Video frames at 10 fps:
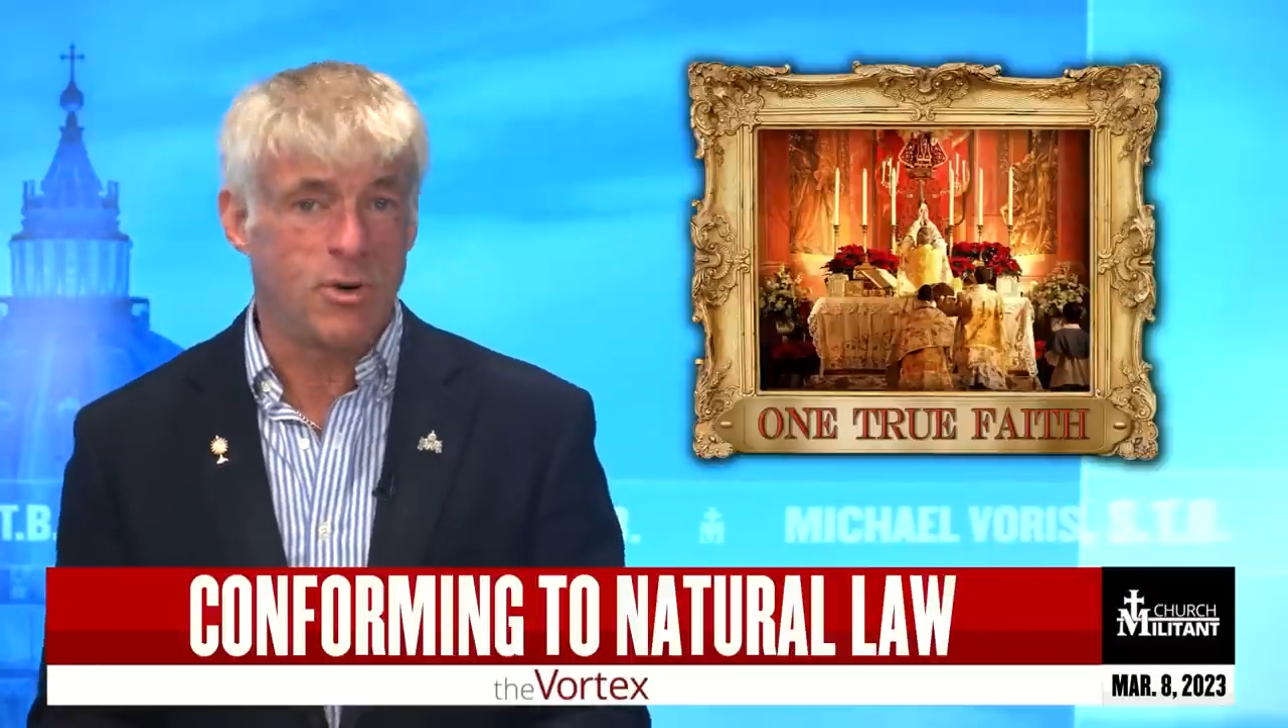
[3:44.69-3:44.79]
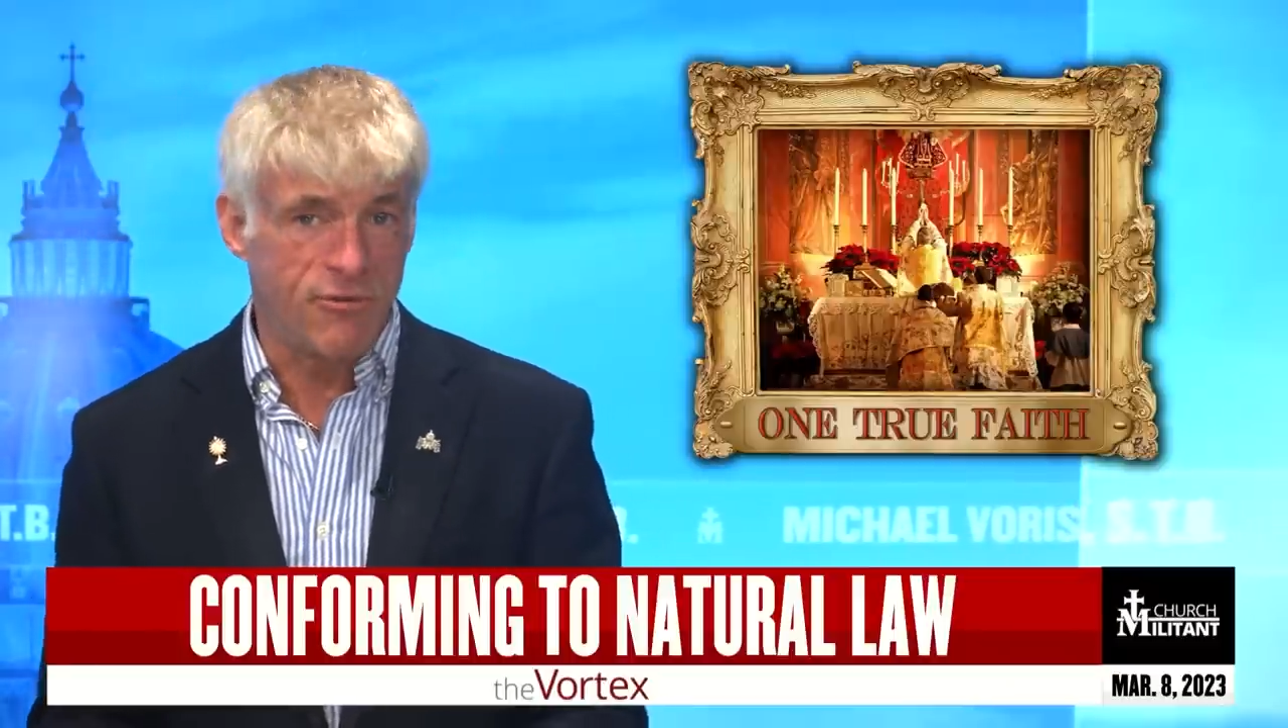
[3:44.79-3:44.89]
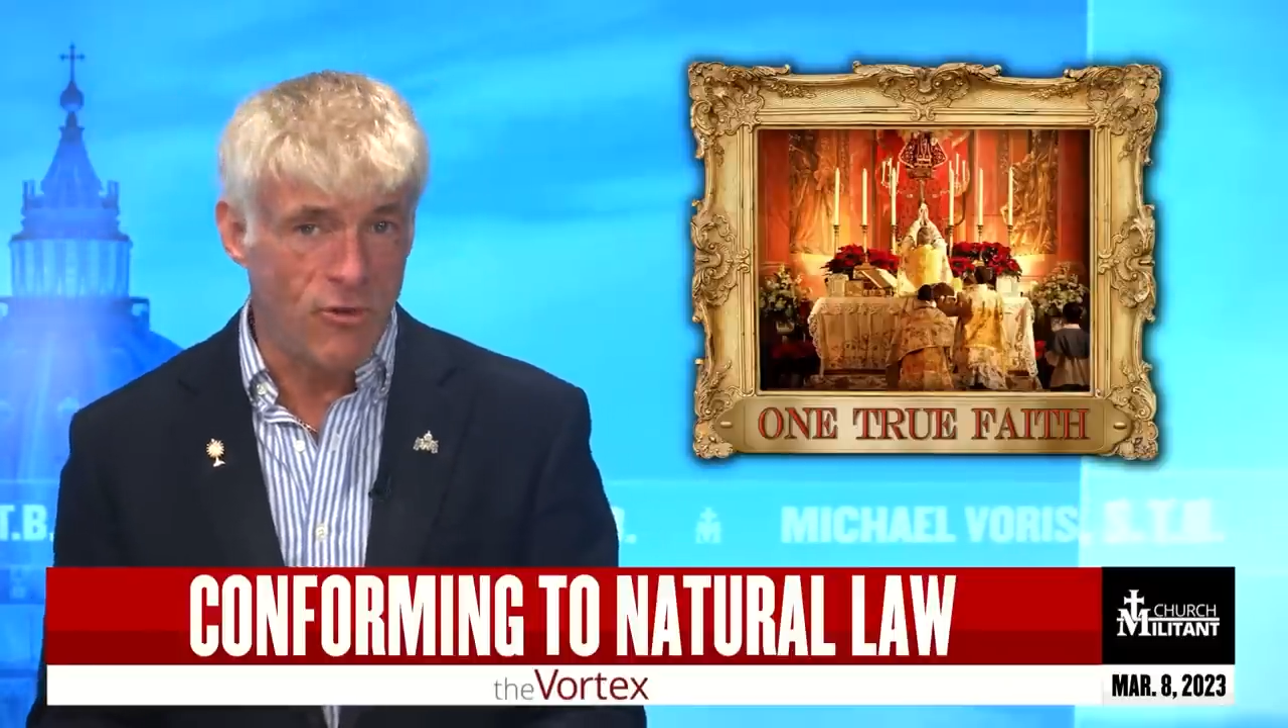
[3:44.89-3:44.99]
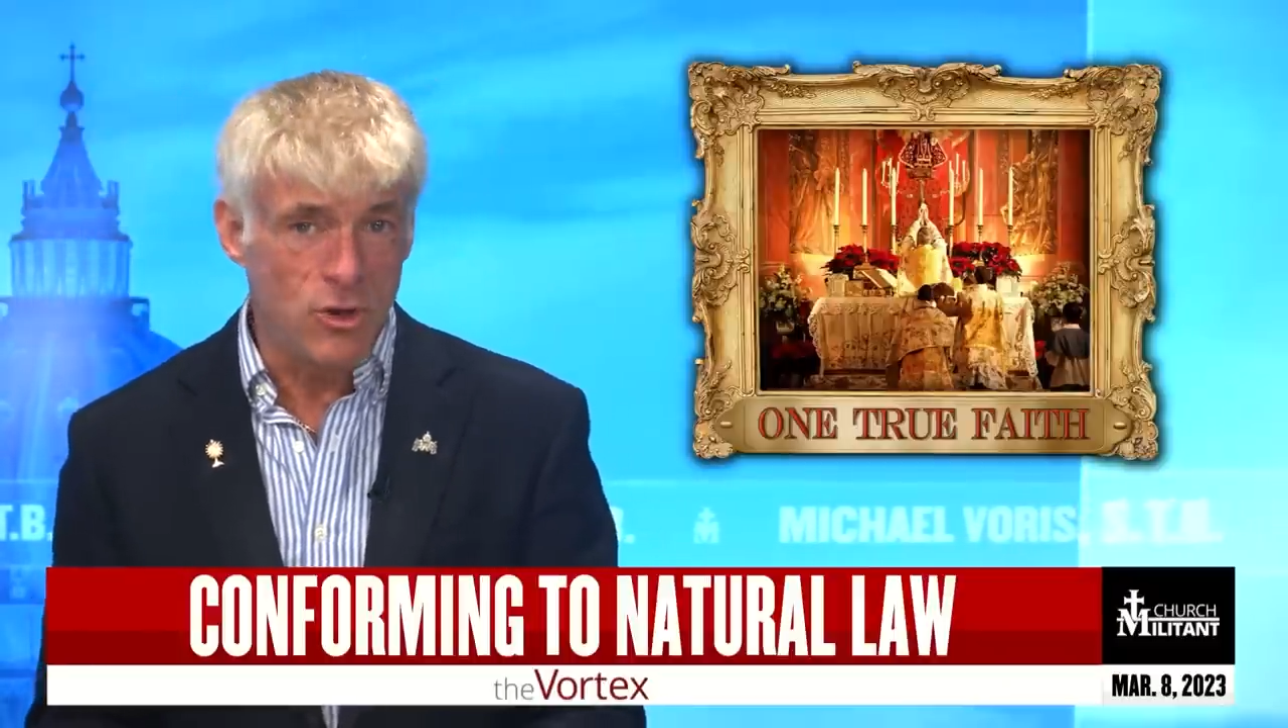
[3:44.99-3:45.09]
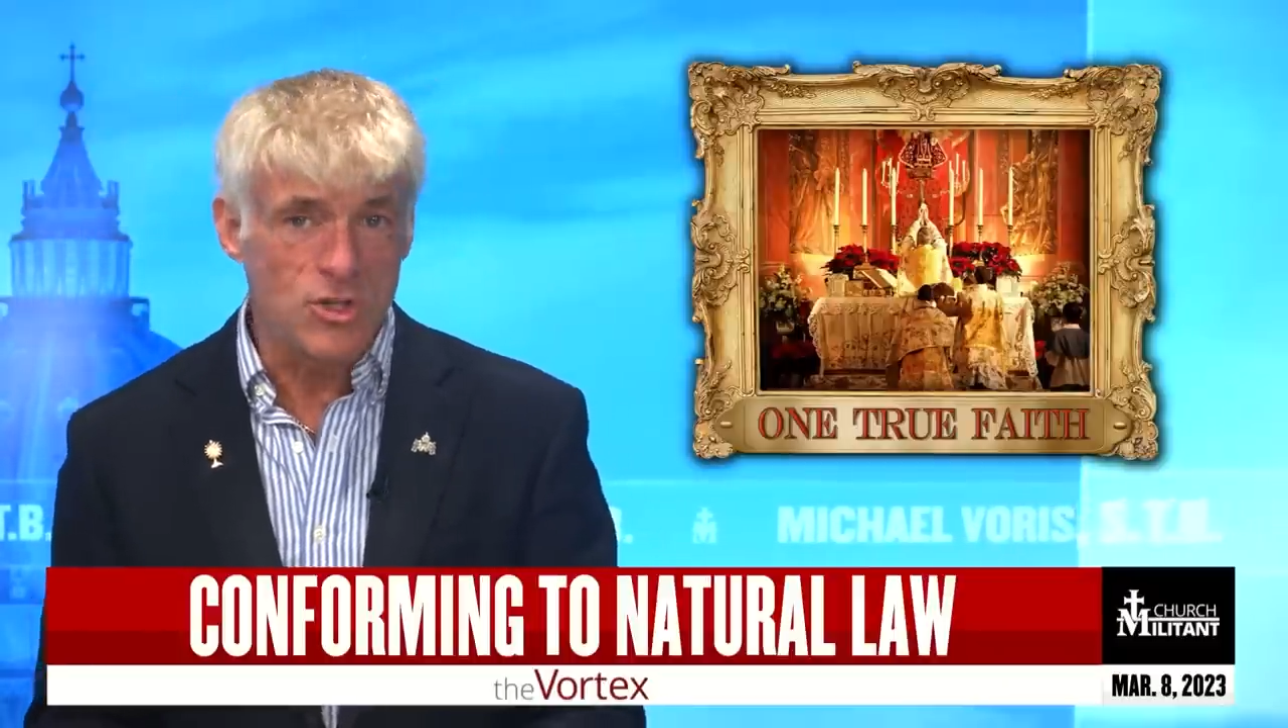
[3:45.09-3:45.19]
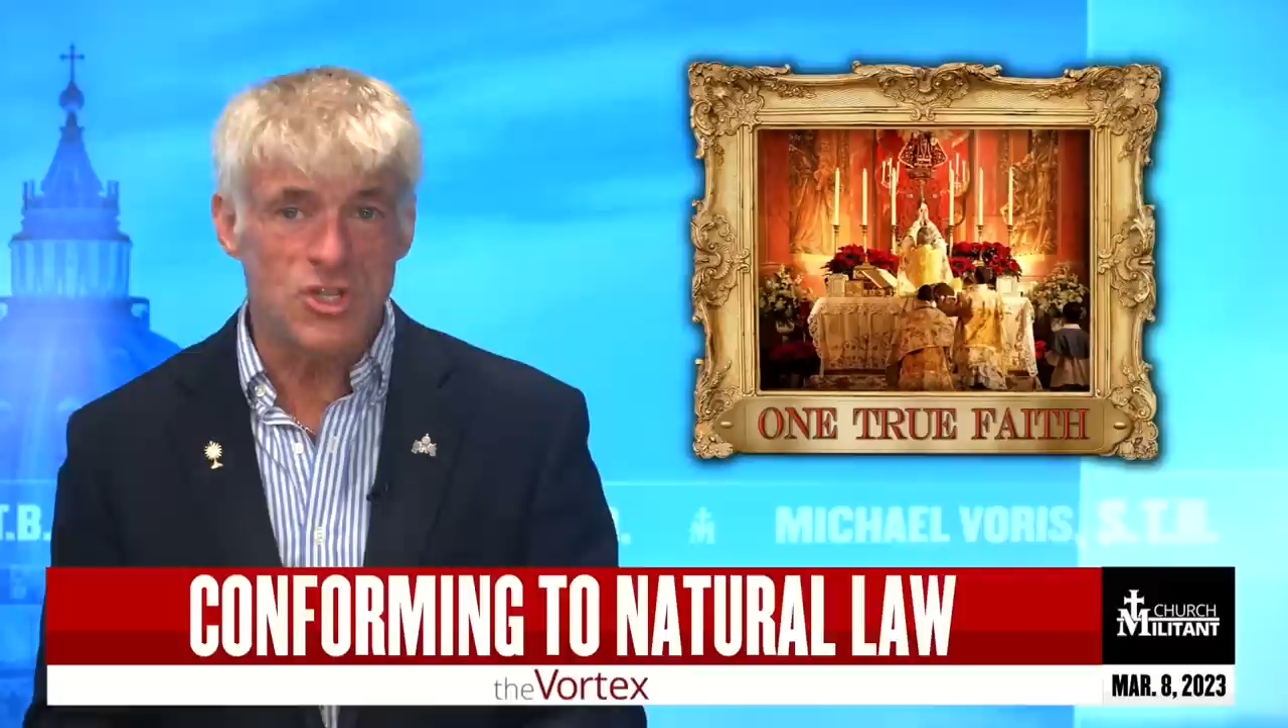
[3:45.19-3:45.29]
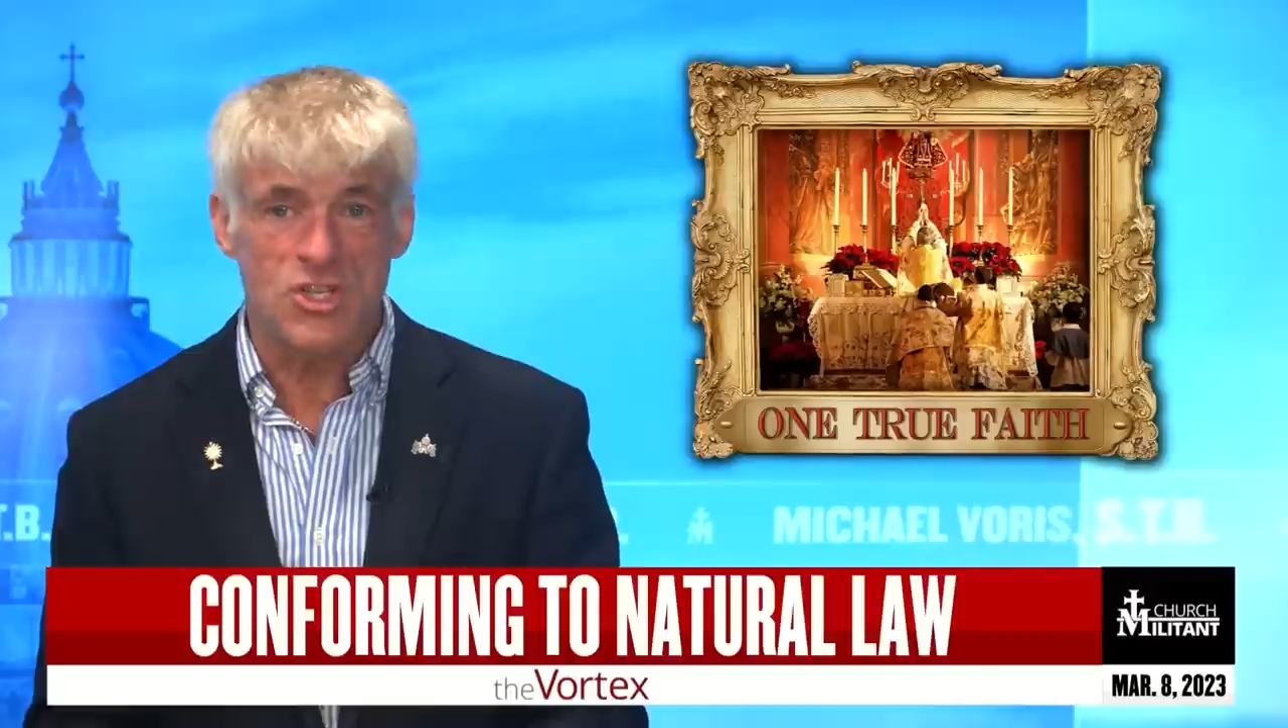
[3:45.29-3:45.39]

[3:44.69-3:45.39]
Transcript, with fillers: perverse